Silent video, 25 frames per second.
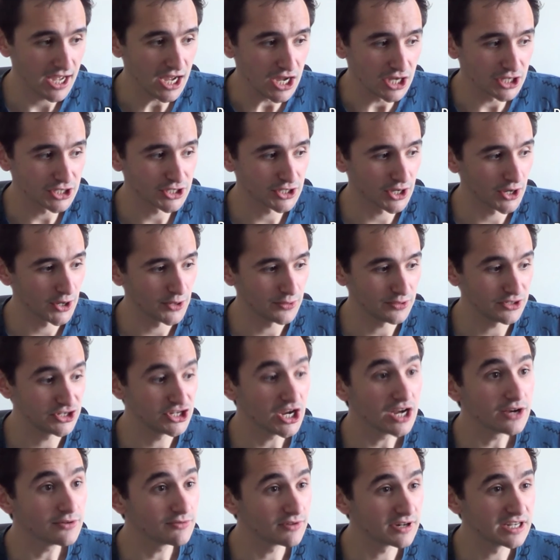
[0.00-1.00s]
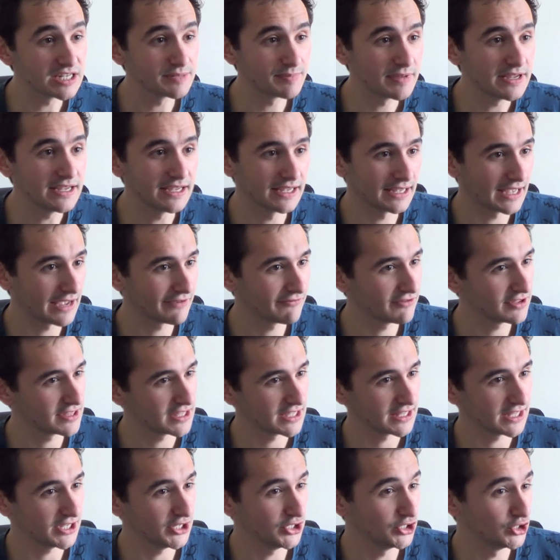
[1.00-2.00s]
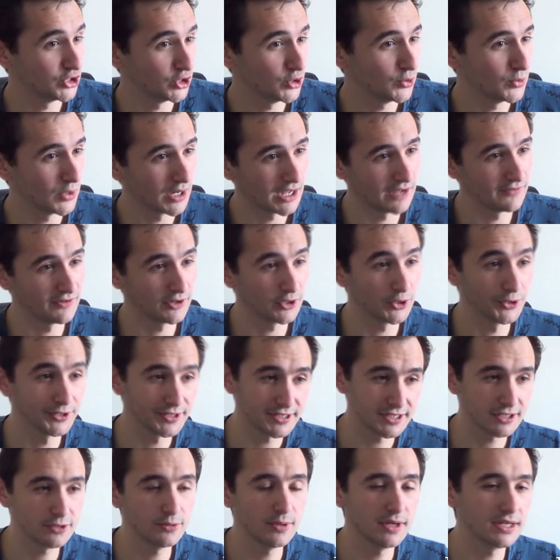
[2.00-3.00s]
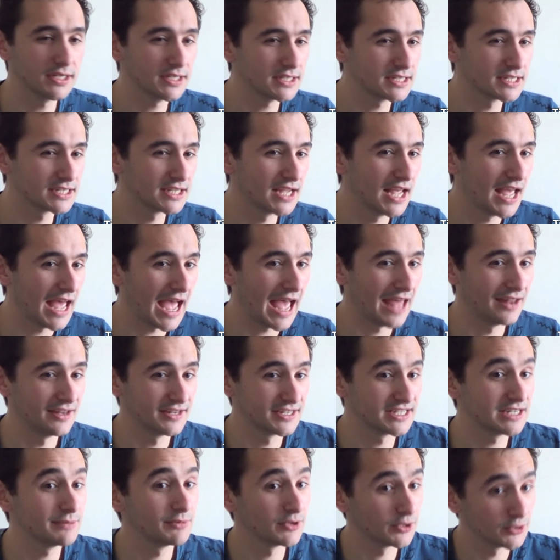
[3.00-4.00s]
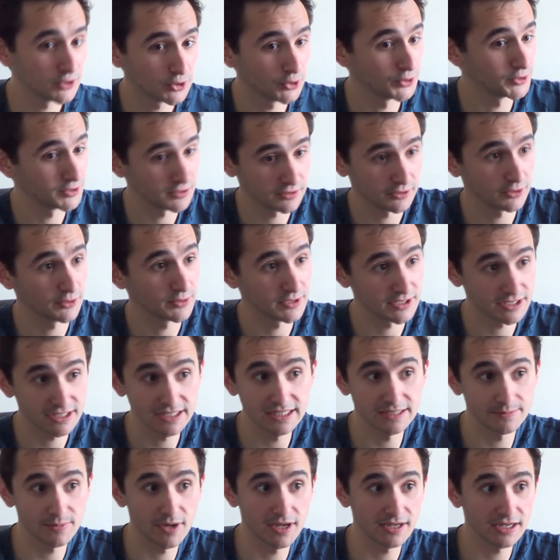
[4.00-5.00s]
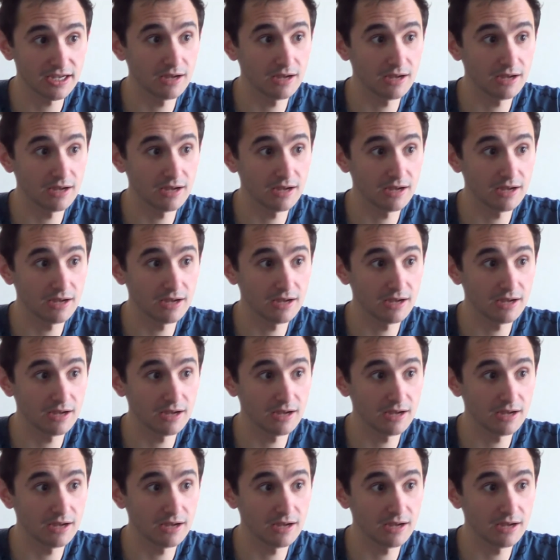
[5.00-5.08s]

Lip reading: So generally speaking, everything that you do will have a consequence, and some of those consequences might